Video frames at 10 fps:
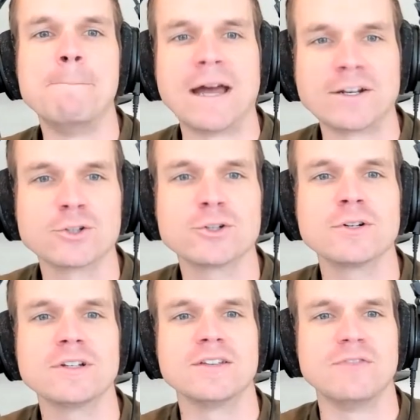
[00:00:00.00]

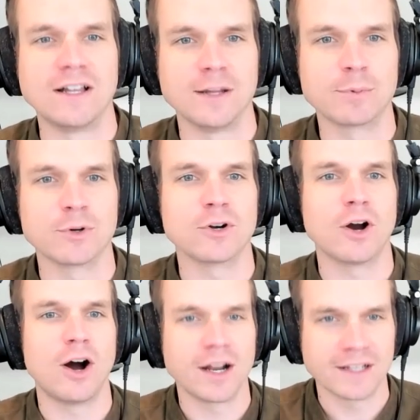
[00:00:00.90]
better developer
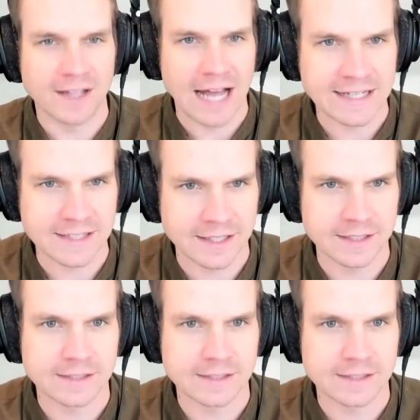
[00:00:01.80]
on Atlassian,